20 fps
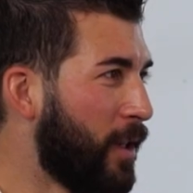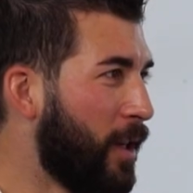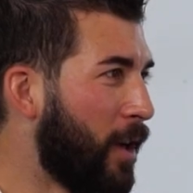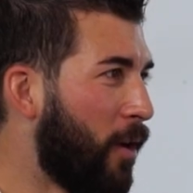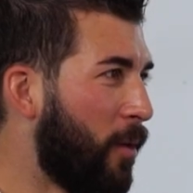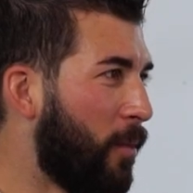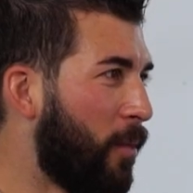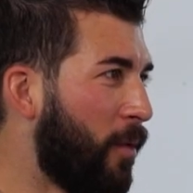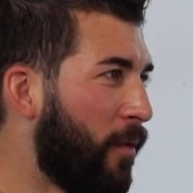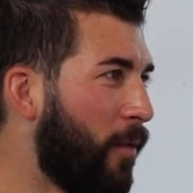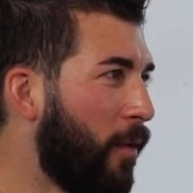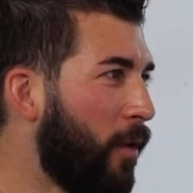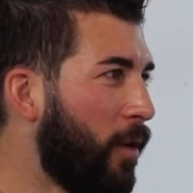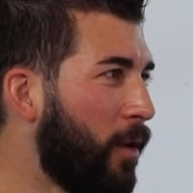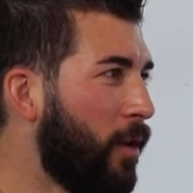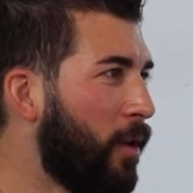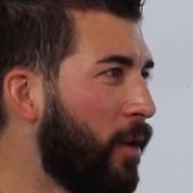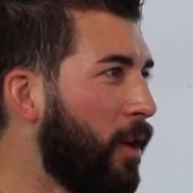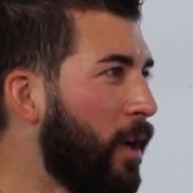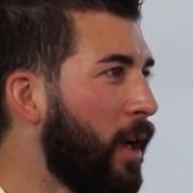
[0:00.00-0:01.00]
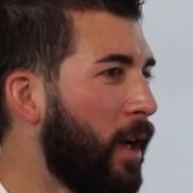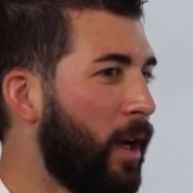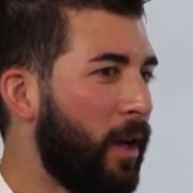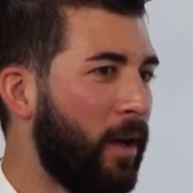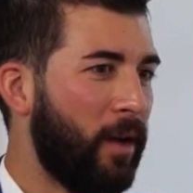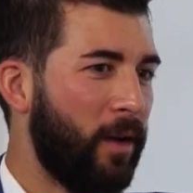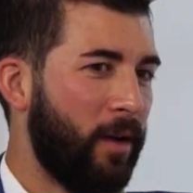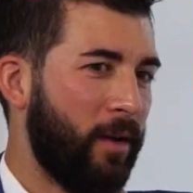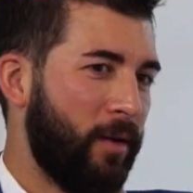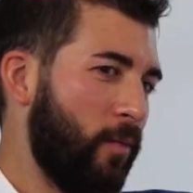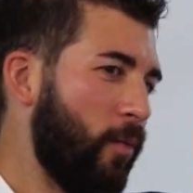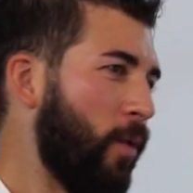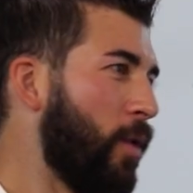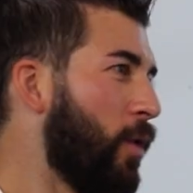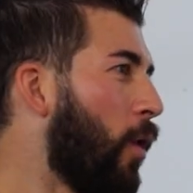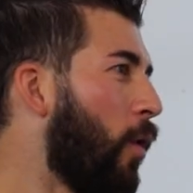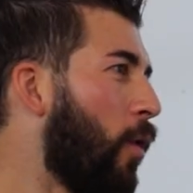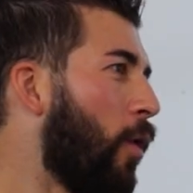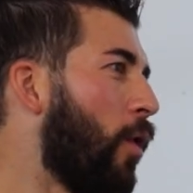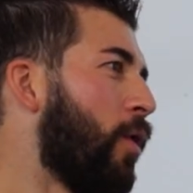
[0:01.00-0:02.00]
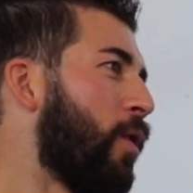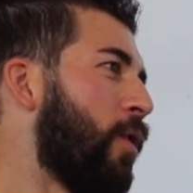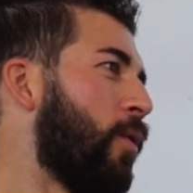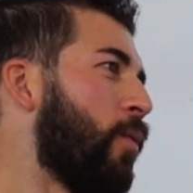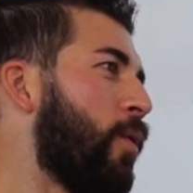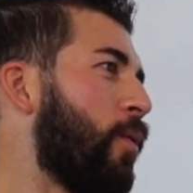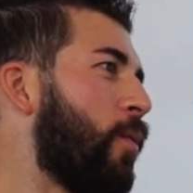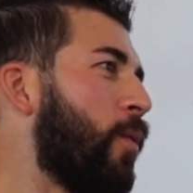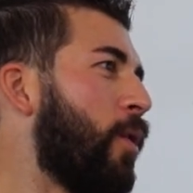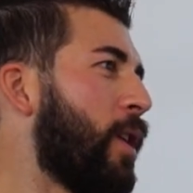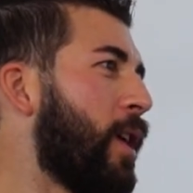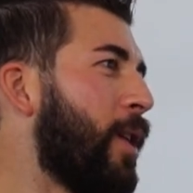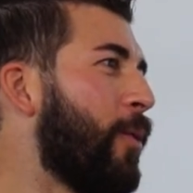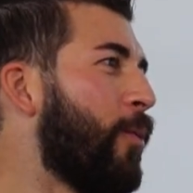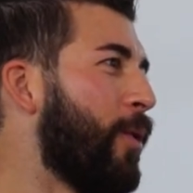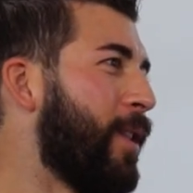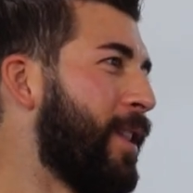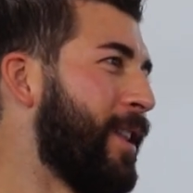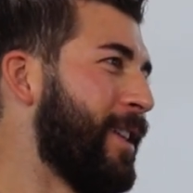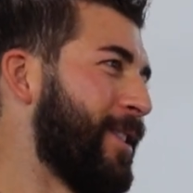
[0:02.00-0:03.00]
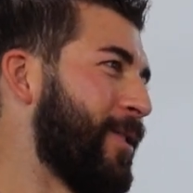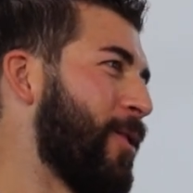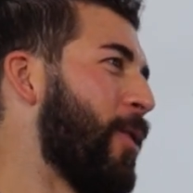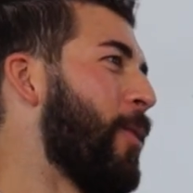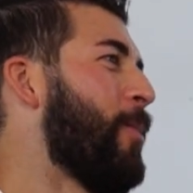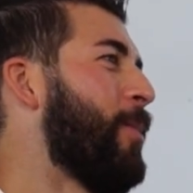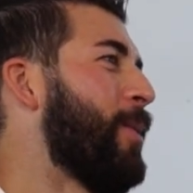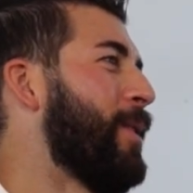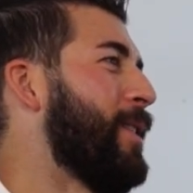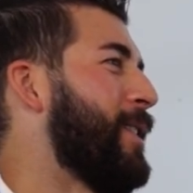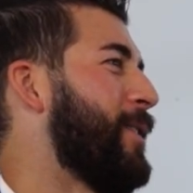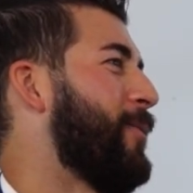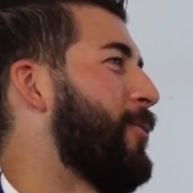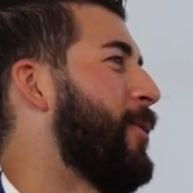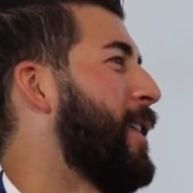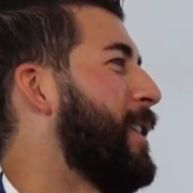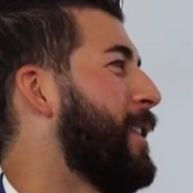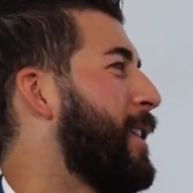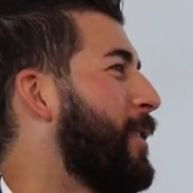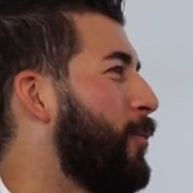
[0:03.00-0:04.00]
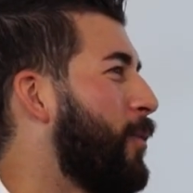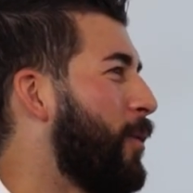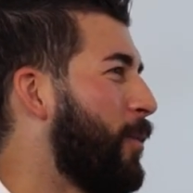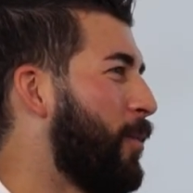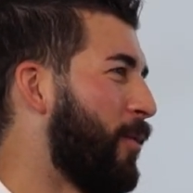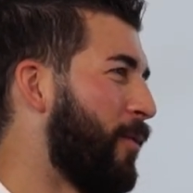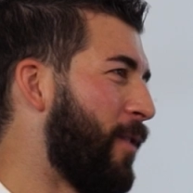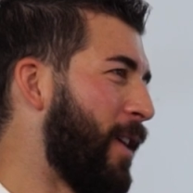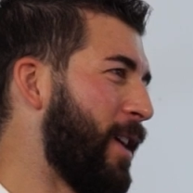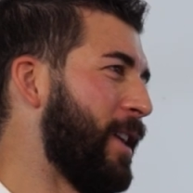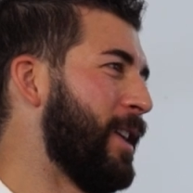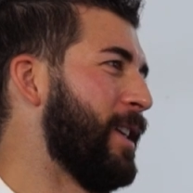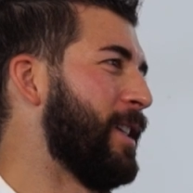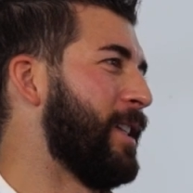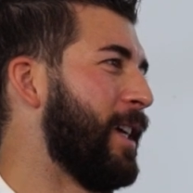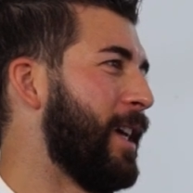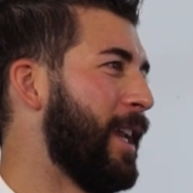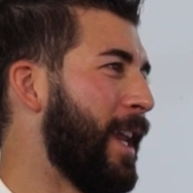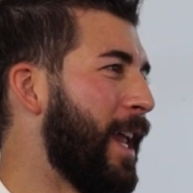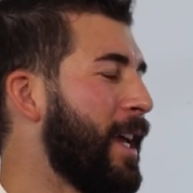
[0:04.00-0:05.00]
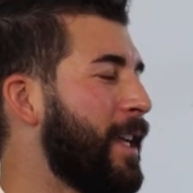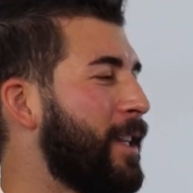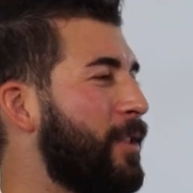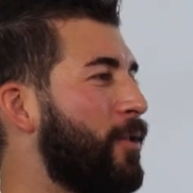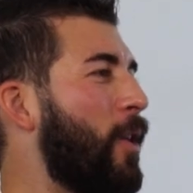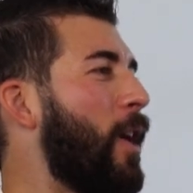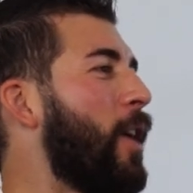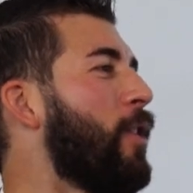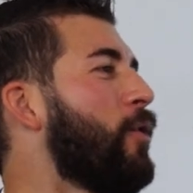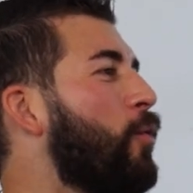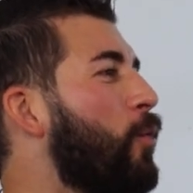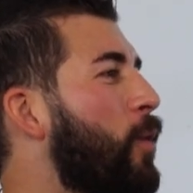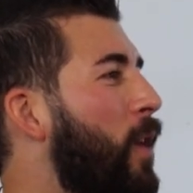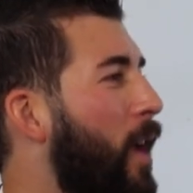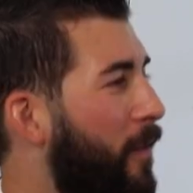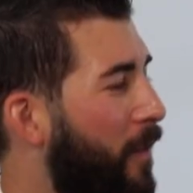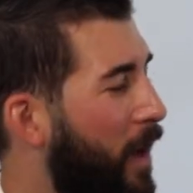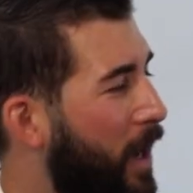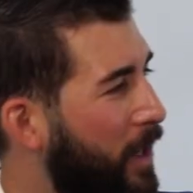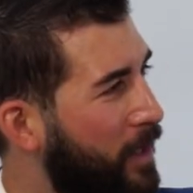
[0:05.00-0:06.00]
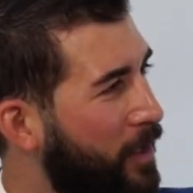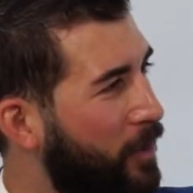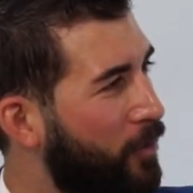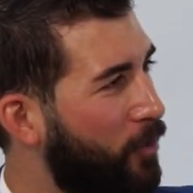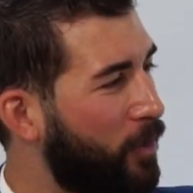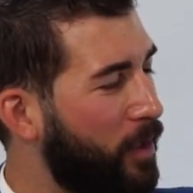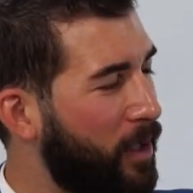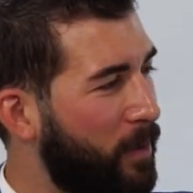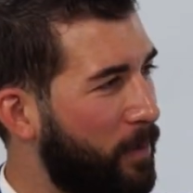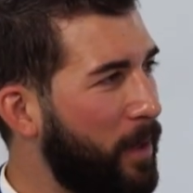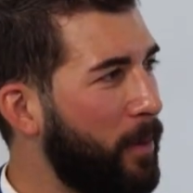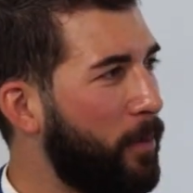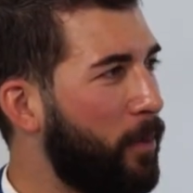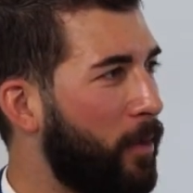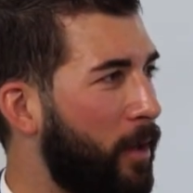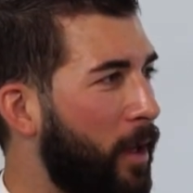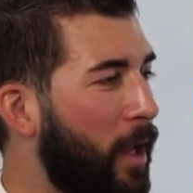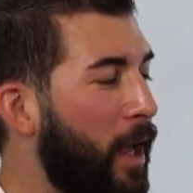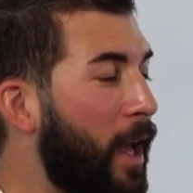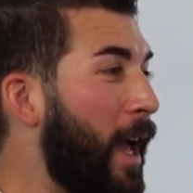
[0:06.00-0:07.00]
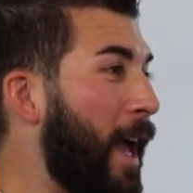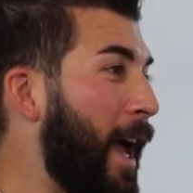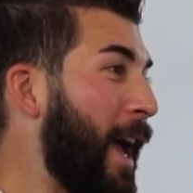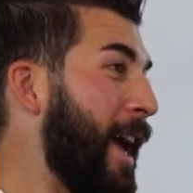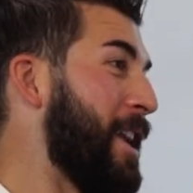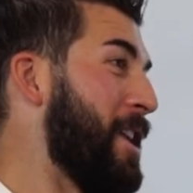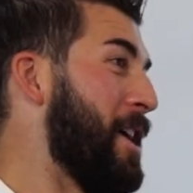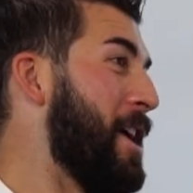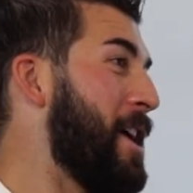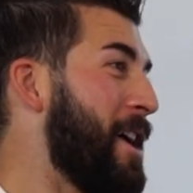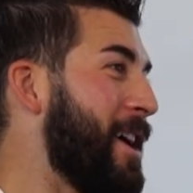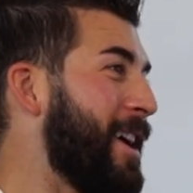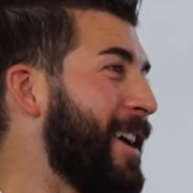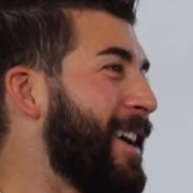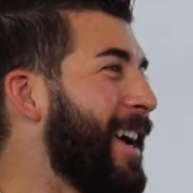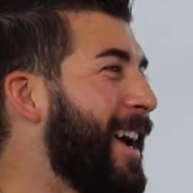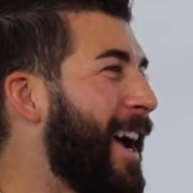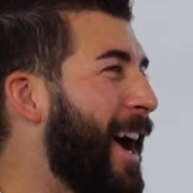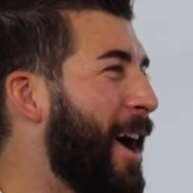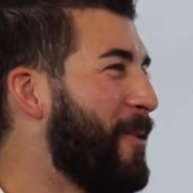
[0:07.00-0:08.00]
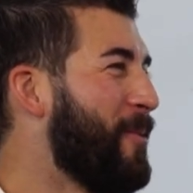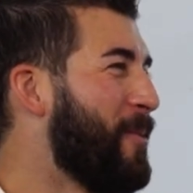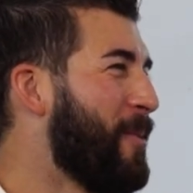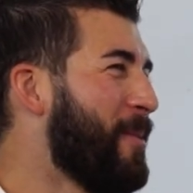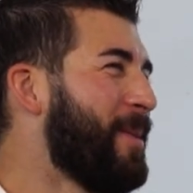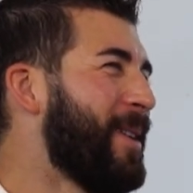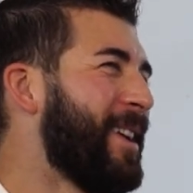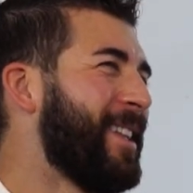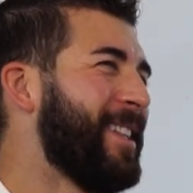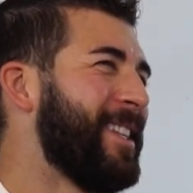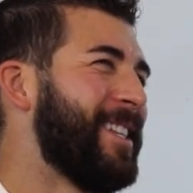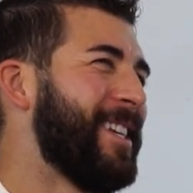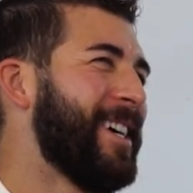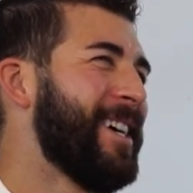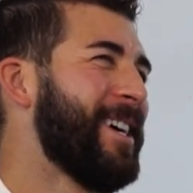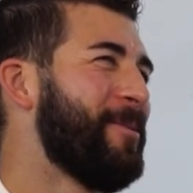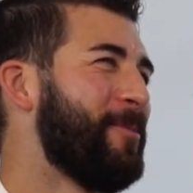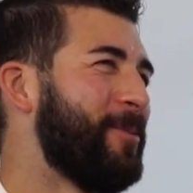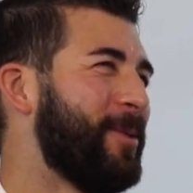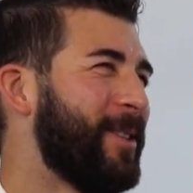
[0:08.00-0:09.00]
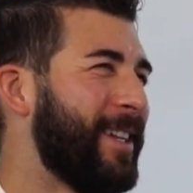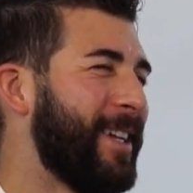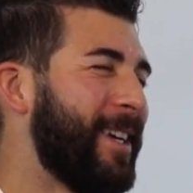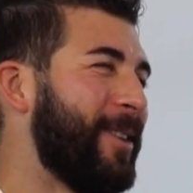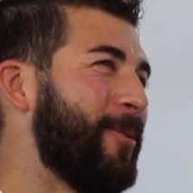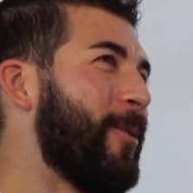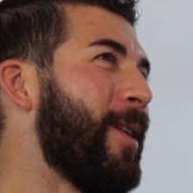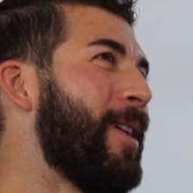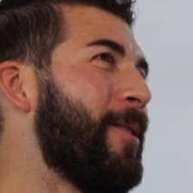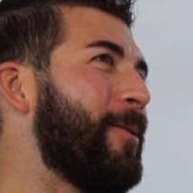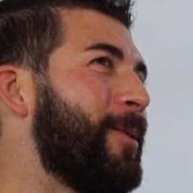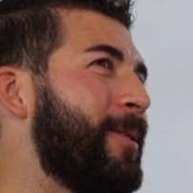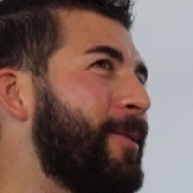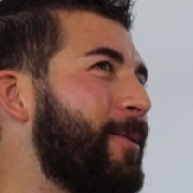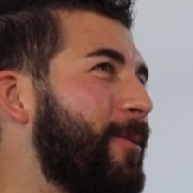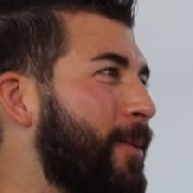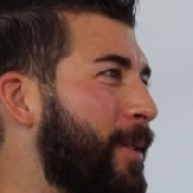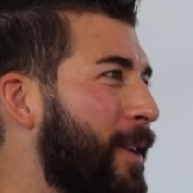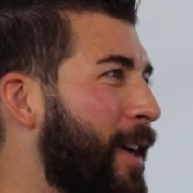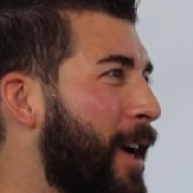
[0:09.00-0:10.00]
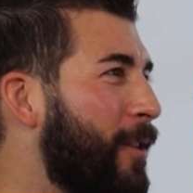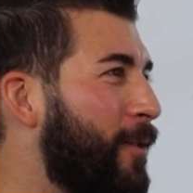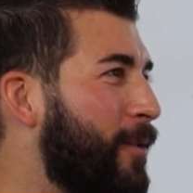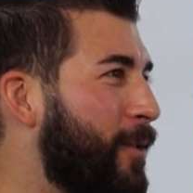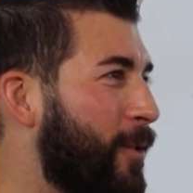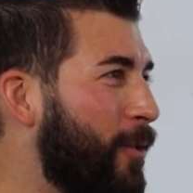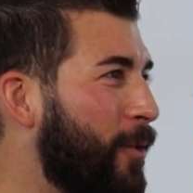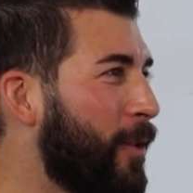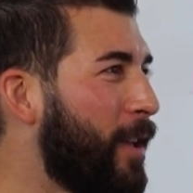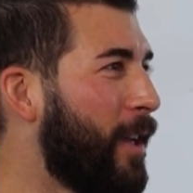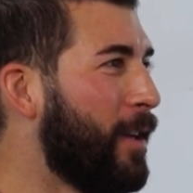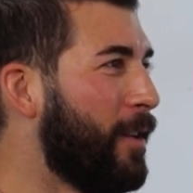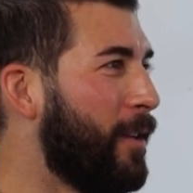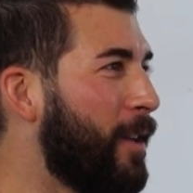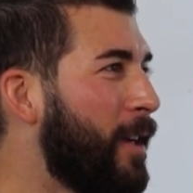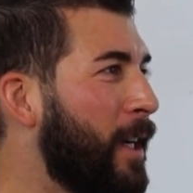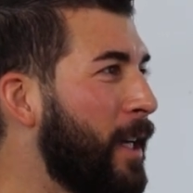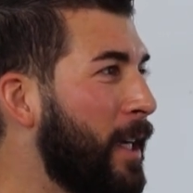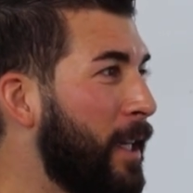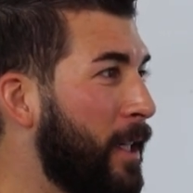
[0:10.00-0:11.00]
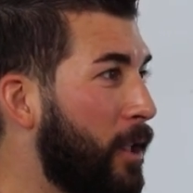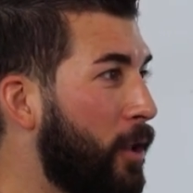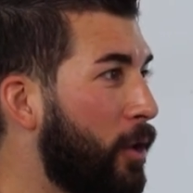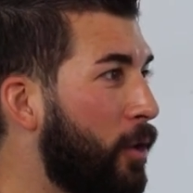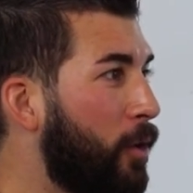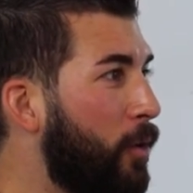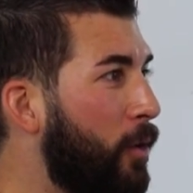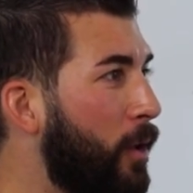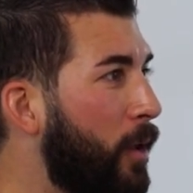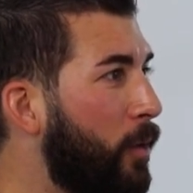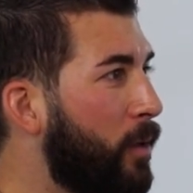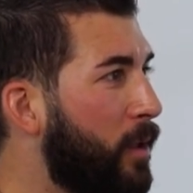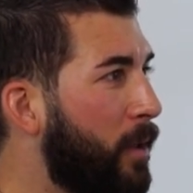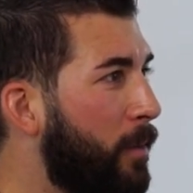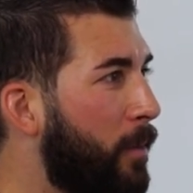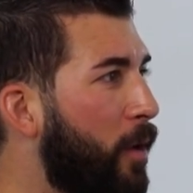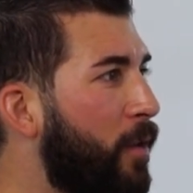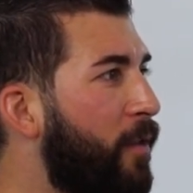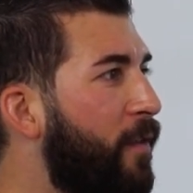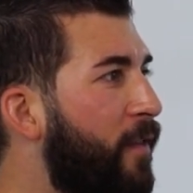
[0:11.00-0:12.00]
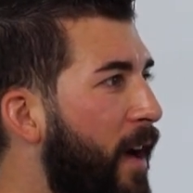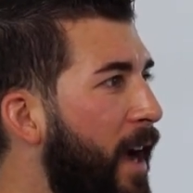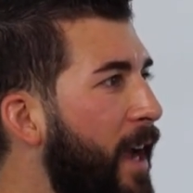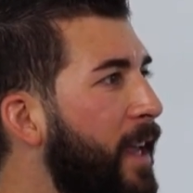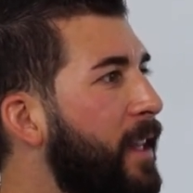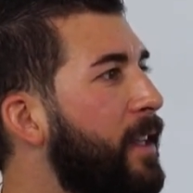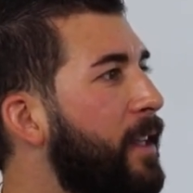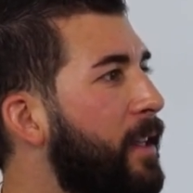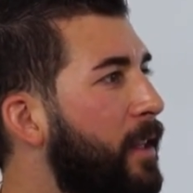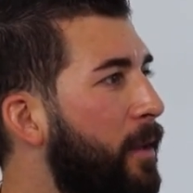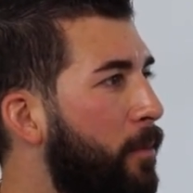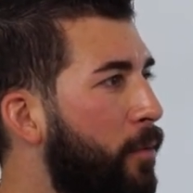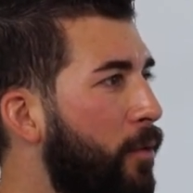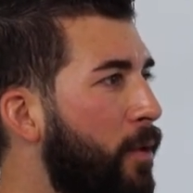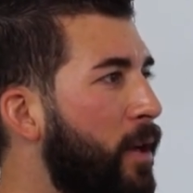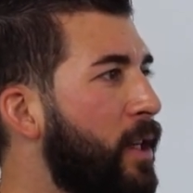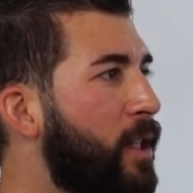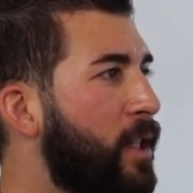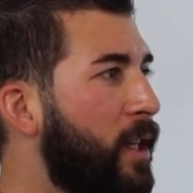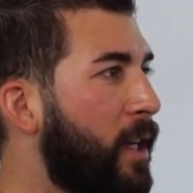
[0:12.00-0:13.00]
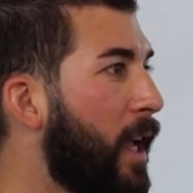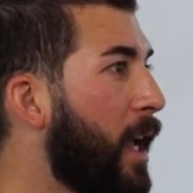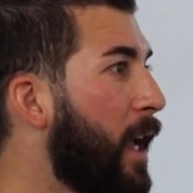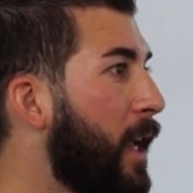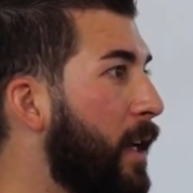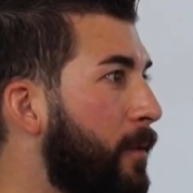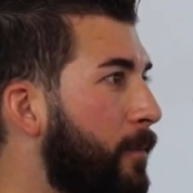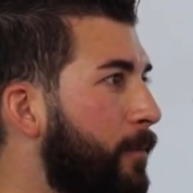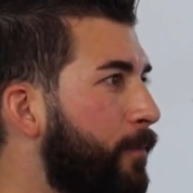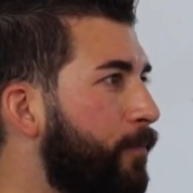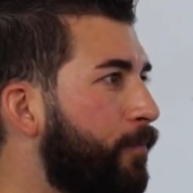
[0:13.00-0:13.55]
in our portfolio, we no longer were working with these companies, right, that were providing us the clients. So how do we have access to these people? And I remember at the time, it's like, wow, we're kind of screwed here. So it was about finding the bridge again.